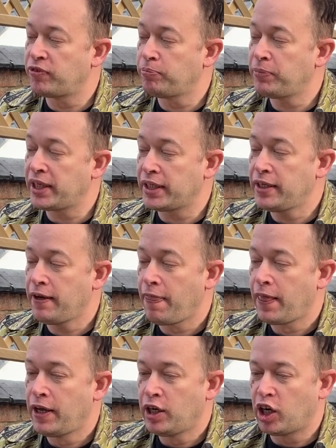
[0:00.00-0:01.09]
me,
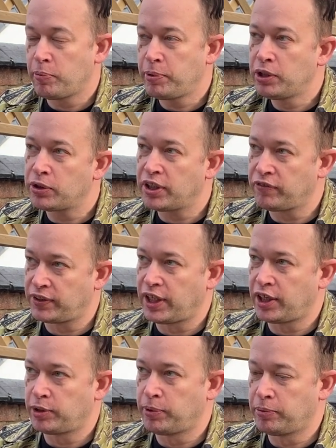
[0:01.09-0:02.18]
I've been looking for that at
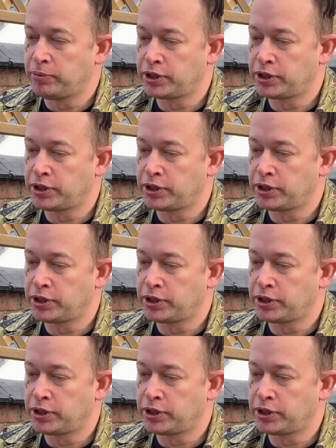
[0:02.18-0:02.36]
the moment.